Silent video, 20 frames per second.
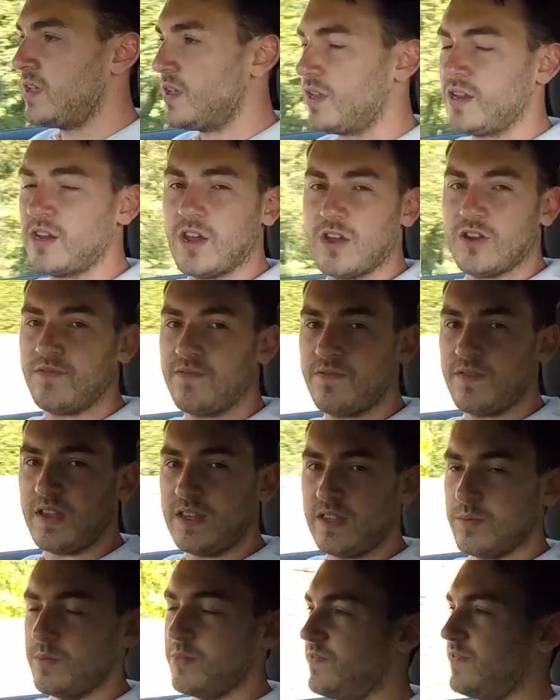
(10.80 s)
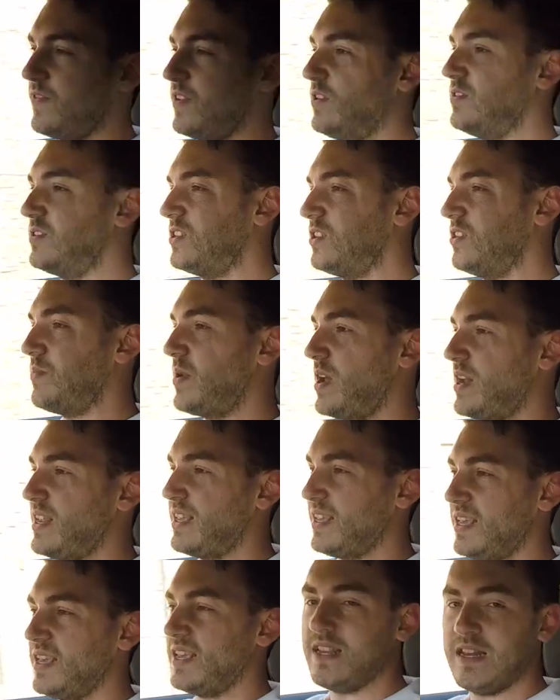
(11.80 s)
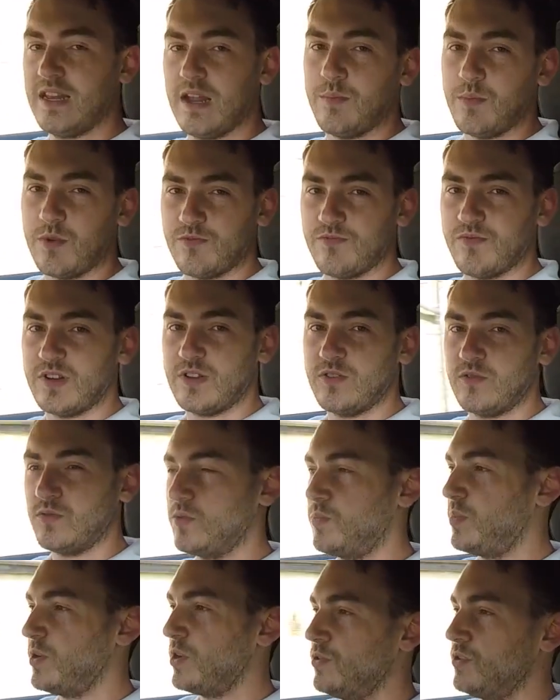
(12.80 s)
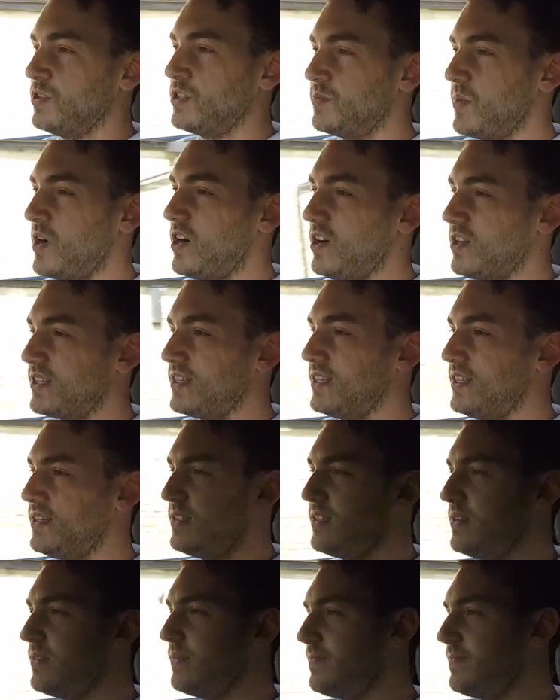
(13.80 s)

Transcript: You know, feed them a few too many E-number riddled blue Smarties?